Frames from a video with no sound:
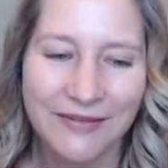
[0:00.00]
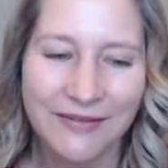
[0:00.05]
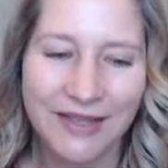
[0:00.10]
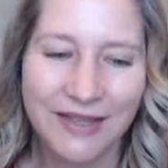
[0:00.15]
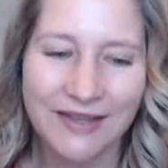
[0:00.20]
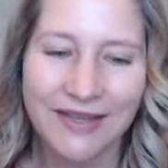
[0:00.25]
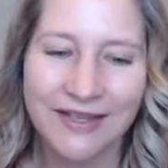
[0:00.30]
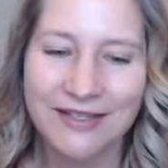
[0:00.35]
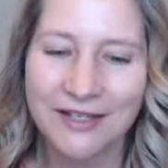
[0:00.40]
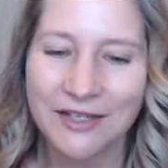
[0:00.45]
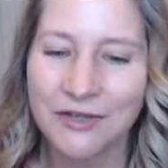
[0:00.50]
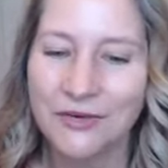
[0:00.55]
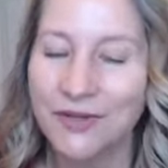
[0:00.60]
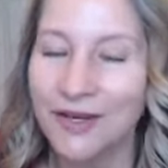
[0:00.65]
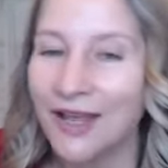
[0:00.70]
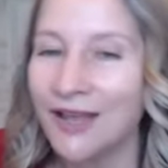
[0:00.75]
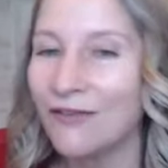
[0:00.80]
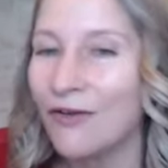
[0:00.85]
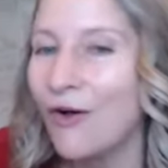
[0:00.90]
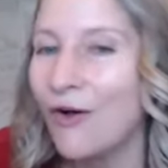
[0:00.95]
And they say you
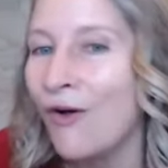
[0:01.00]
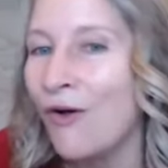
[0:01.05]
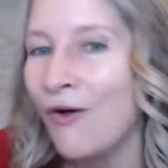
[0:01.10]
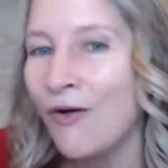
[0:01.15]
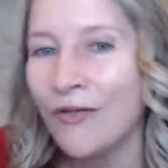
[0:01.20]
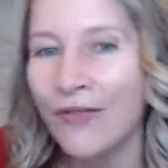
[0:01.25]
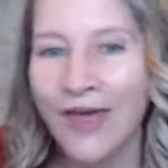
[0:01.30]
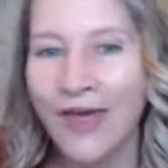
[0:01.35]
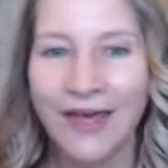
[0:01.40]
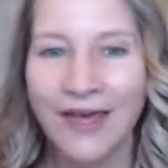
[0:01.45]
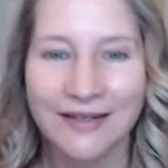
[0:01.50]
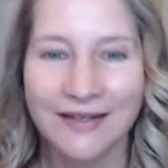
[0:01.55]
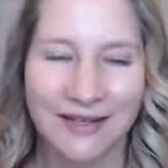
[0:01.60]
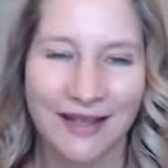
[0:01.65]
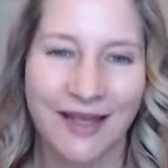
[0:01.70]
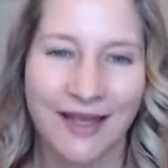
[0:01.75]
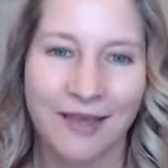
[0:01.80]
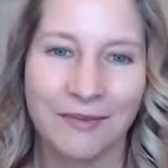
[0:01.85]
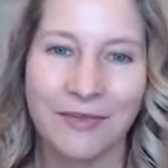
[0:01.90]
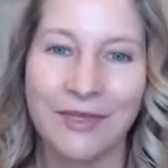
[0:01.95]
could have all that
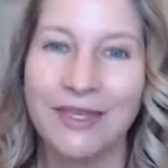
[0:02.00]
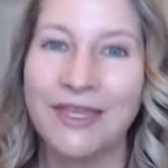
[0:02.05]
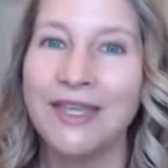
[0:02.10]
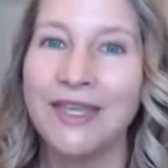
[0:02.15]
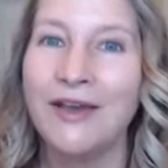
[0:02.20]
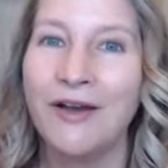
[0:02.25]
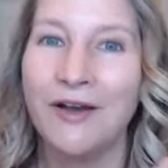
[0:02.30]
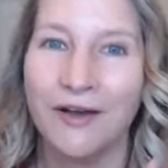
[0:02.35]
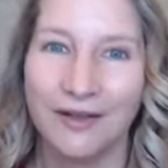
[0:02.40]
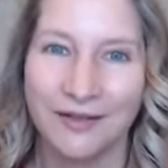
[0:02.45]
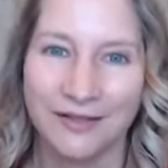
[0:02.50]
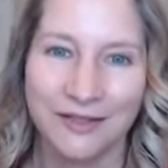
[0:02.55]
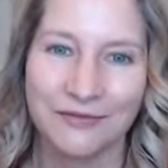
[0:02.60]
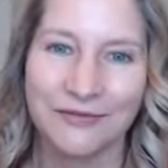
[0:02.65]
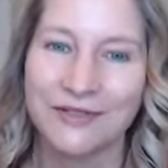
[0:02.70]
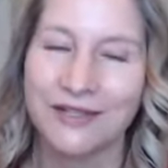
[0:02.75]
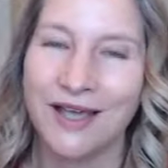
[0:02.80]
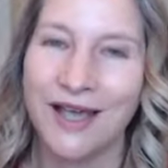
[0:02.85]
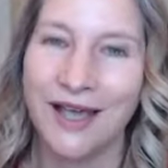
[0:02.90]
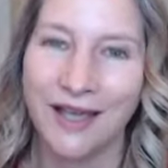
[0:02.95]
time, eons
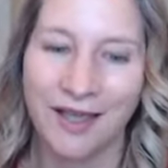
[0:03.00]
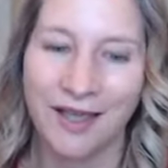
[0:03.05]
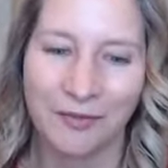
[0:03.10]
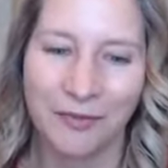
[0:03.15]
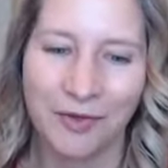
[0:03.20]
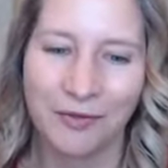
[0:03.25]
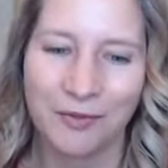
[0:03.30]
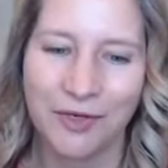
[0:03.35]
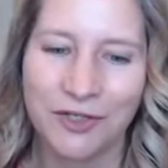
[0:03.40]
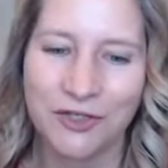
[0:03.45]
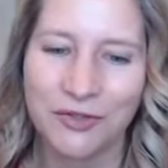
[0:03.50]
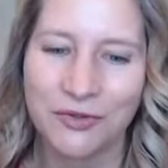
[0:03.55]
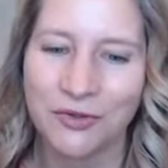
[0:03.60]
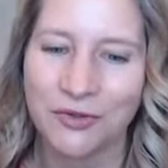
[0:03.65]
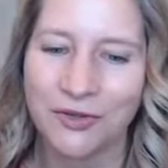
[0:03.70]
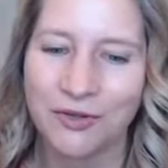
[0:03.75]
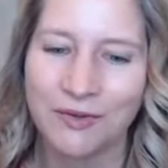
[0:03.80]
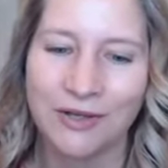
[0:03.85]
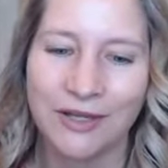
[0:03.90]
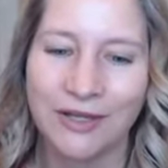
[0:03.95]
of time, in which you
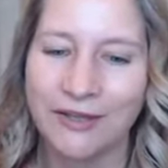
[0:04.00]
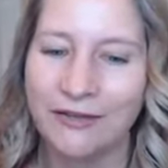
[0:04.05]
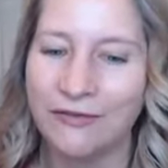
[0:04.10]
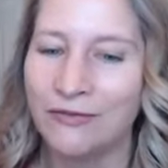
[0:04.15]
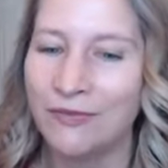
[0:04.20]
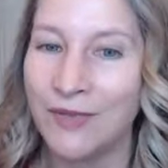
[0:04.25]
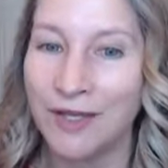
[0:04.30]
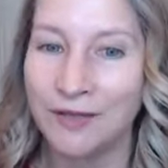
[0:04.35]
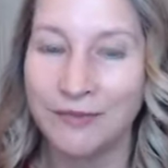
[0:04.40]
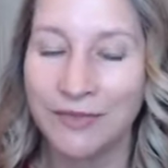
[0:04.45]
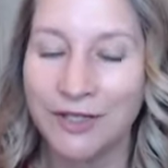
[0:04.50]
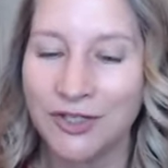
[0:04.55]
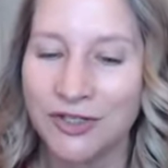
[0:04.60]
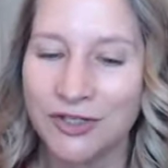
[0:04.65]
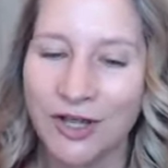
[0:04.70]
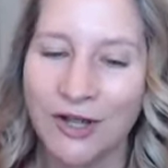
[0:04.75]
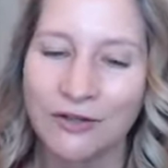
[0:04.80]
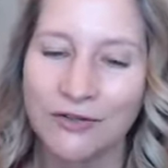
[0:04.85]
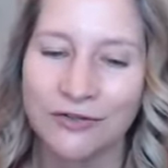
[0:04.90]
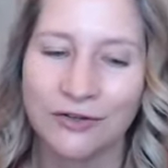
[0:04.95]
could live and be
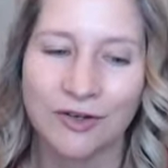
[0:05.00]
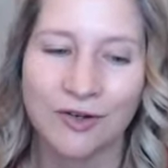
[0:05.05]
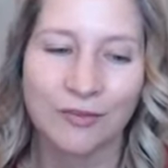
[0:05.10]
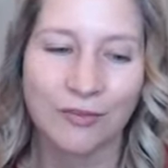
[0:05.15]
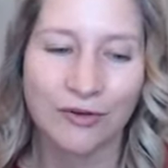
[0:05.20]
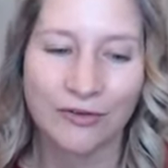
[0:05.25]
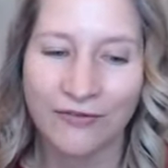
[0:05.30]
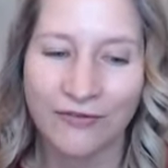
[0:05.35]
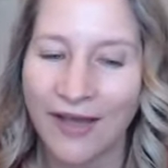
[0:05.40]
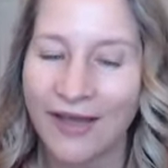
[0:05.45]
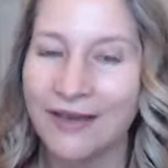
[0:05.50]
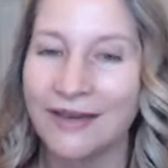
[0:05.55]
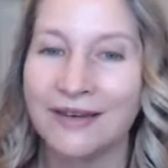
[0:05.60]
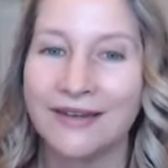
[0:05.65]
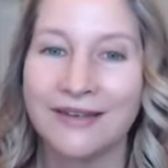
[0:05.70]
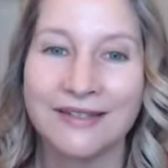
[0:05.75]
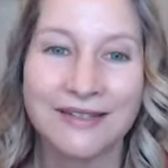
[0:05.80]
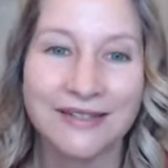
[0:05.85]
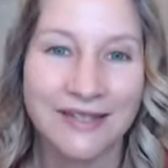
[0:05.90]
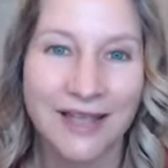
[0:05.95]
sheltered and
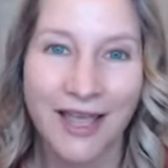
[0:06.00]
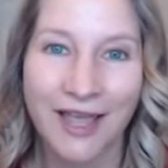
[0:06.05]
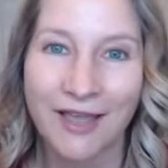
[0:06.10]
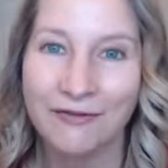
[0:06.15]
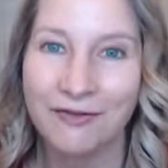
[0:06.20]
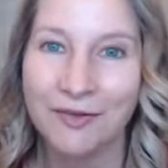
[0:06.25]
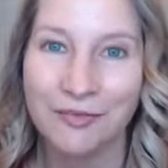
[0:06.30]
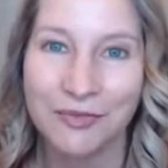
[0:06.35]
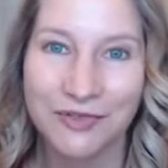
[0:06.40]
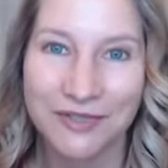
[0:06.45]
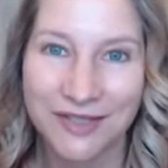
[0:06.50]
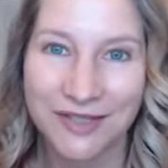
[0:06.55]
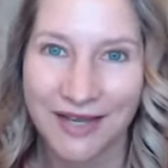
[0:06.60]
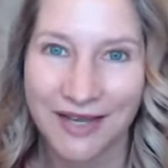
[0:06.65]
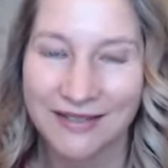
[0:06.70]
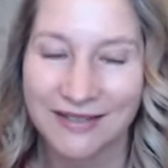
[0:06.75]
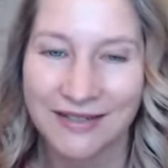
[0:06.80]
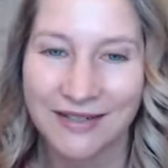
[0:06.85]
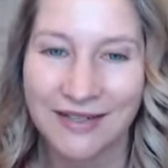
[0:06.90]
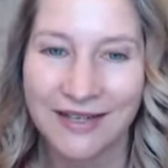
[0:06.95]
provided and saved and
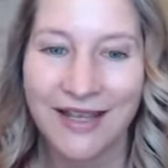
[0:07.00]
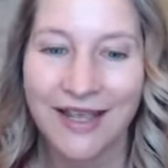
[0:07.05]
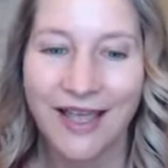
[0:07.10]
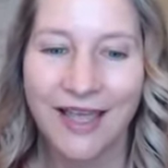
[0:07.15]
protected.